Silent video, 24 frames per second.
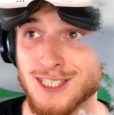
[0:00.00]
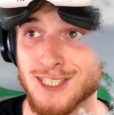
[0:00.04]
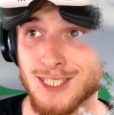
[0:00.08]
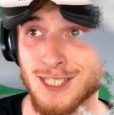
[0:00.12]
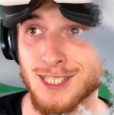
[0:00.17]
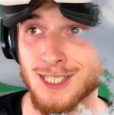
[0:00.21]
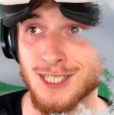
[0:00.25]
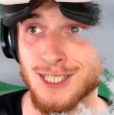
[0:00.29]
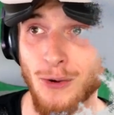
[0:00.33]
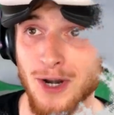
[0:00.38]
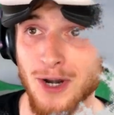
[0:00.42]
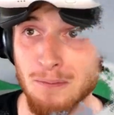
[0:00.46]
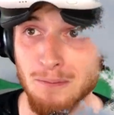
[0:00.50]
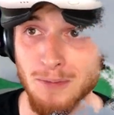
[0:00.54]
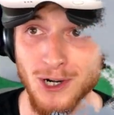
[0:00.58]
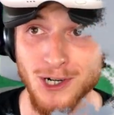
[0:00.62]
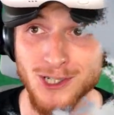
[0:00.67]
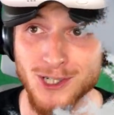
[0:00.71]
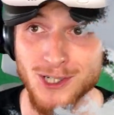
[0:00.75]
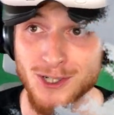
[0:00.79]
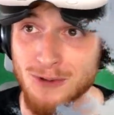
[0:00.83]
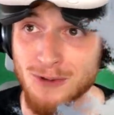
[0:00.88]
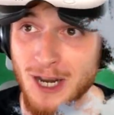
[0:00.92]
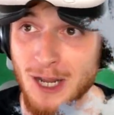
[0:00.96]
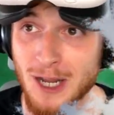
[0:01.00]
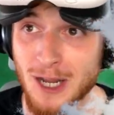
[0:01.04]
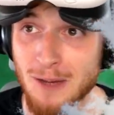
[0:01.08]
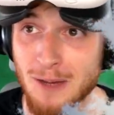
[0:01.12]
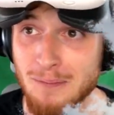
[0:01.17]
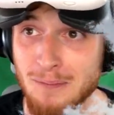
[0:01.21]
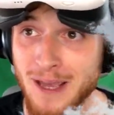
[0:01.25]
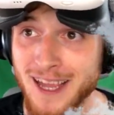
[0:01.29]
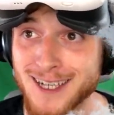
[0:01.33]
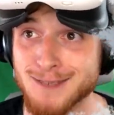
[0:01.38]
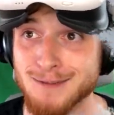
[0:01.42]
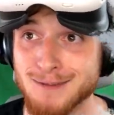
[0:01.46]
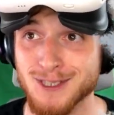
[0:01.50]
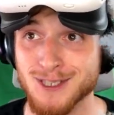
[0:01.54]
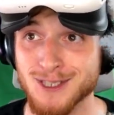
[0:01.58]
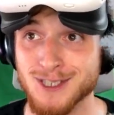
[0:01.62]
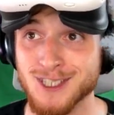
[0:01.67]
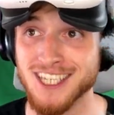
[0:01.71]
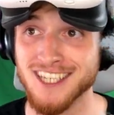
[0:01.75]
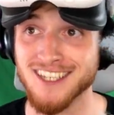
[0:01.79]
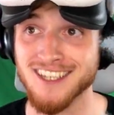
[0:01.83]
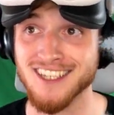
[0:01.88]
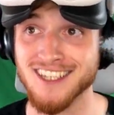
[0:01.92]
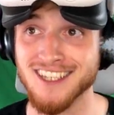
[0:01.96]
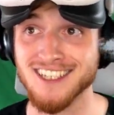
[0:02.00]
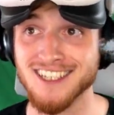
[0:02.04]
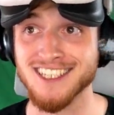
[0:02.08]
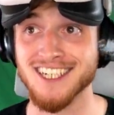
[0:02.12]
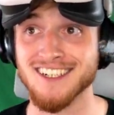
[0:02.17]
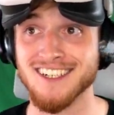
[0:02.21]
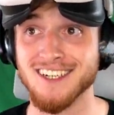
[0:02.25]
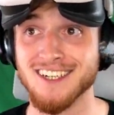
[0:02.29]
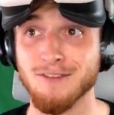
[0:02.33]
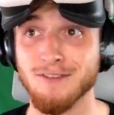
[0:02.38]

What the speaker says: to go on a murder rampage, but you're killing deer and